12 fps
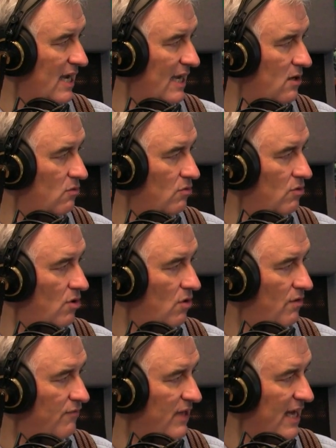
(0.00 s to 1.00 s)
I don't
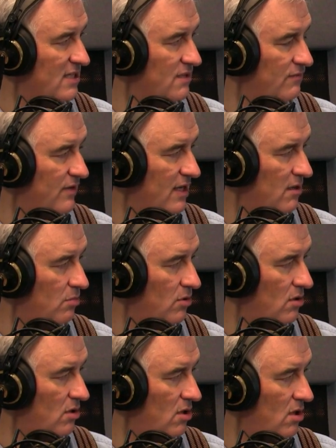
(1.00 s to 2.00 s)
know if that's
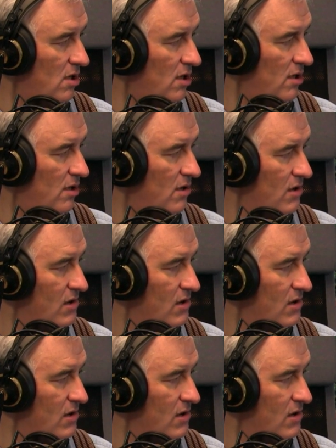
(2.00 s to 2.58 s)
available on...